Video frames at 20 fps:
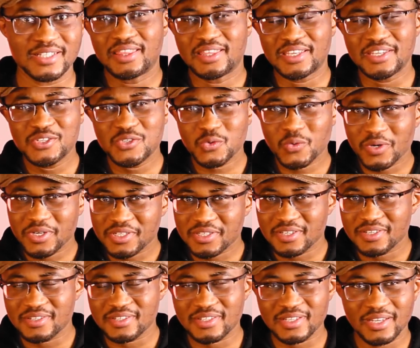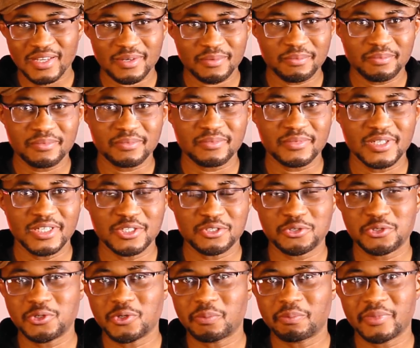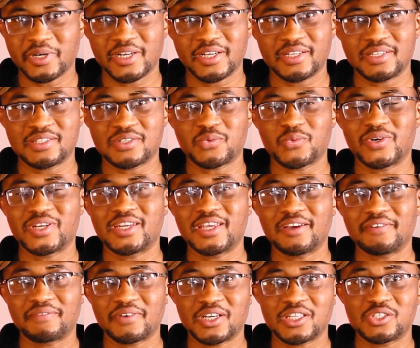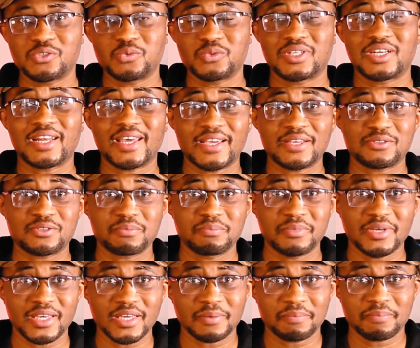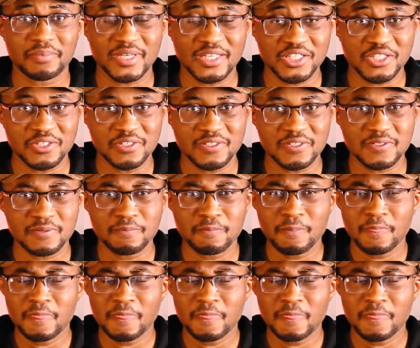These questions come into your mind whenever you would like to make a purchase.